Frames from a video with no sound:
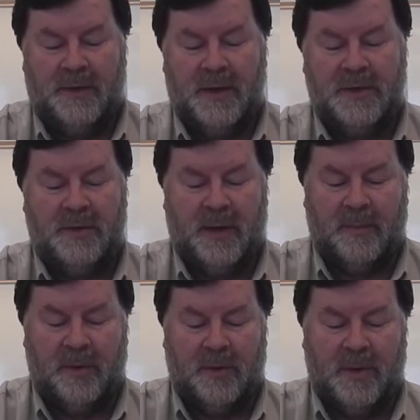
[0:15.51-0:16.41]
These two I
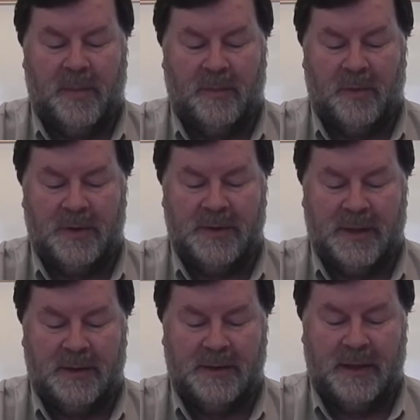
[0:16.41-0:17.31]
broke on my
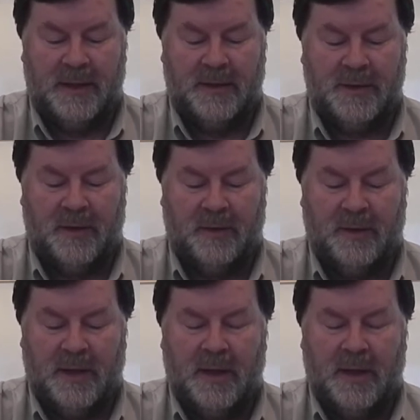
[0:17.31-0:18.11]
motorcycle 10 years ago.